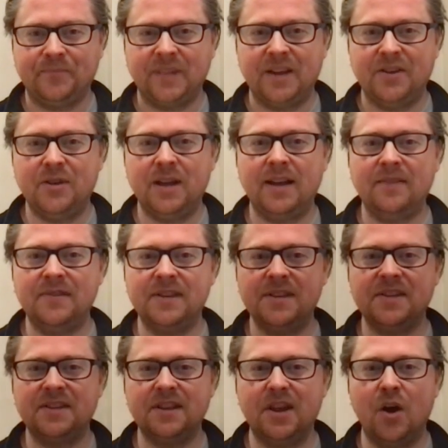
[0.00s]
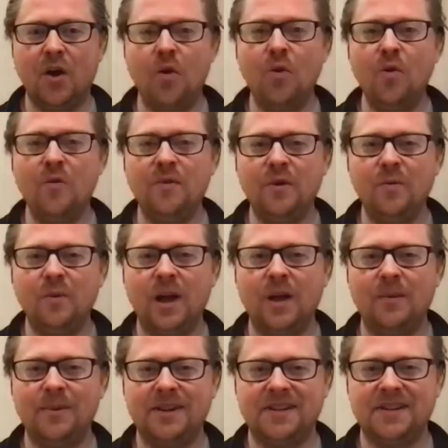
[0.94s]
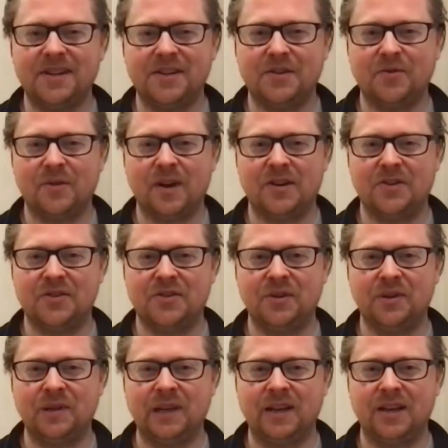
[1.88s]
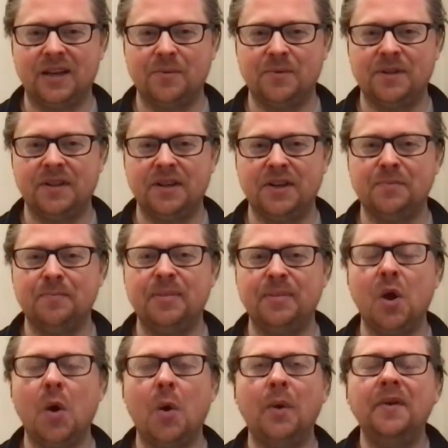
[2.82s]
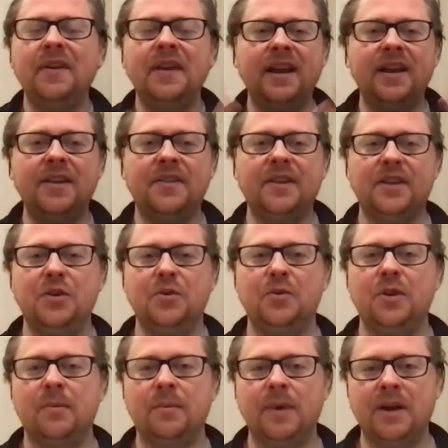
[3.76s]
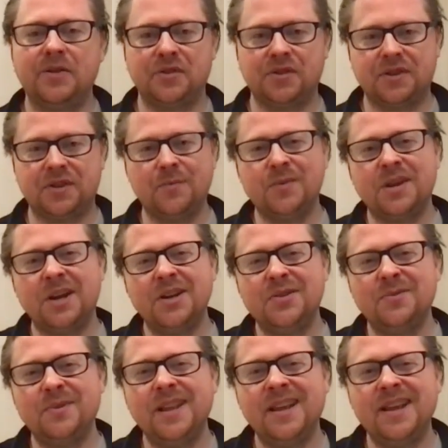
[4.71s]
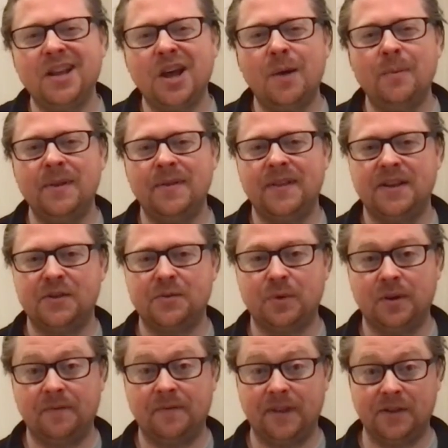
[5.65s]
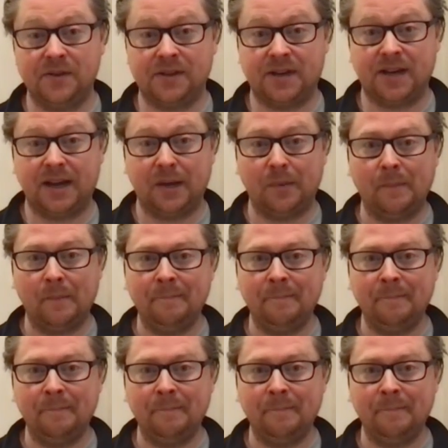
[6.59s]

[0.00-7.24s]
and you have this overwhelming sense of gratitude that comes in that is beyond anything you can imagine. Sometimes when they come in, that's what it feels like.